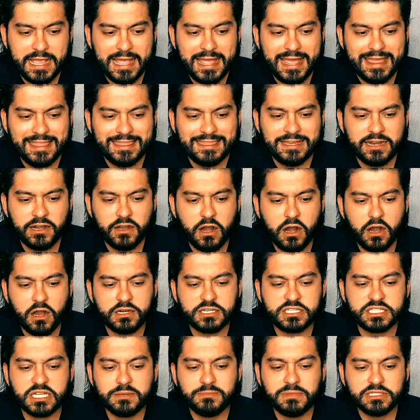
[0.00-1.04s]
there are
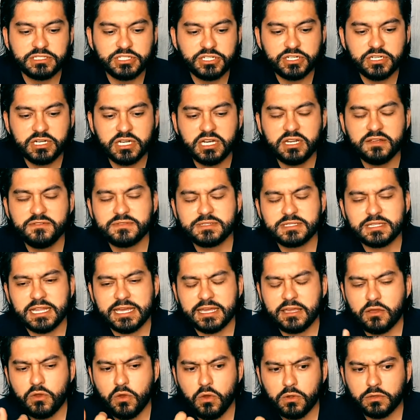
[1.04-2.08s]
some alternatives
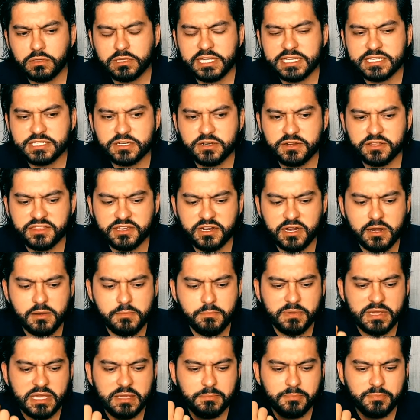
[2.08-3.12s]
like cold laser
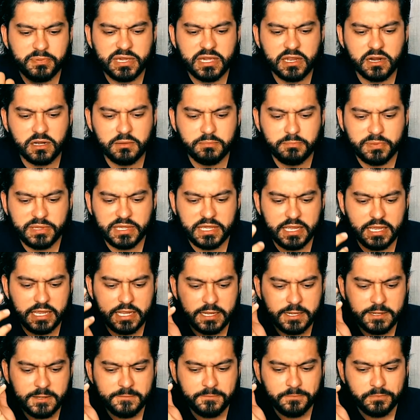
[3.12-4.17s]
therapy, PRP
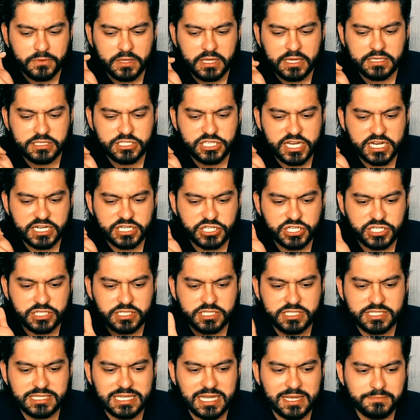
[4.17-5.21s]

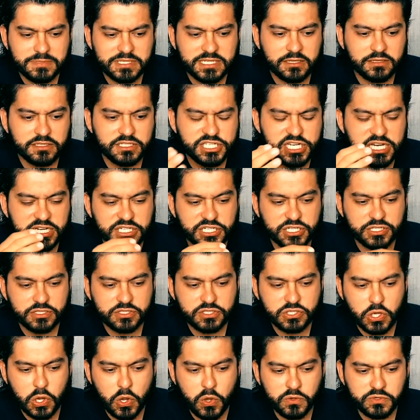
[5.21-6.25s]
injections, stem cell
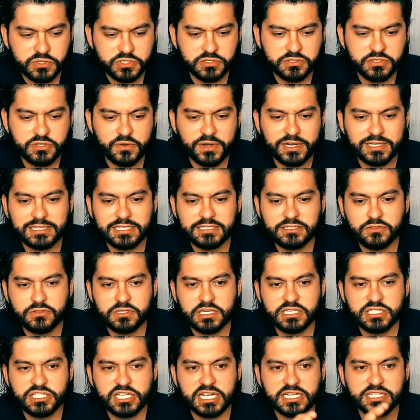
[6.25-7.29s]
injections, ozone directly to the
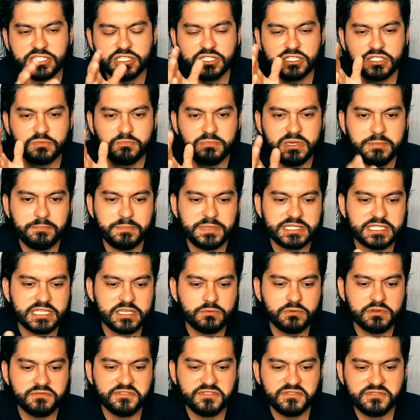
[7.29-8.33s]
injections, BPC
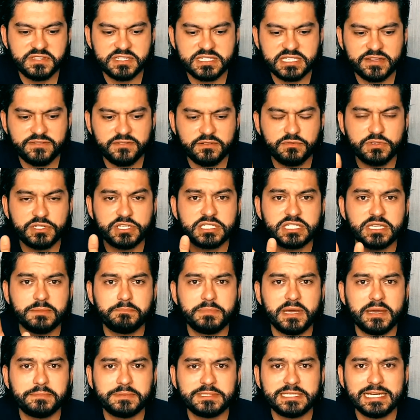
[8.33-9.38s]
157, which is a
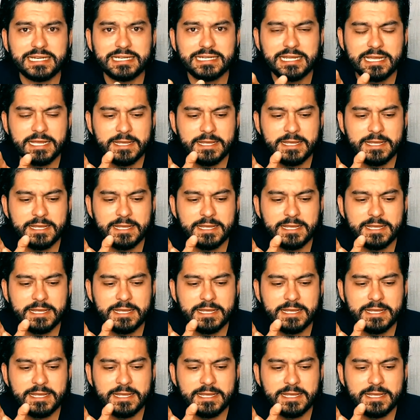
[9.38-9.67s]
peptide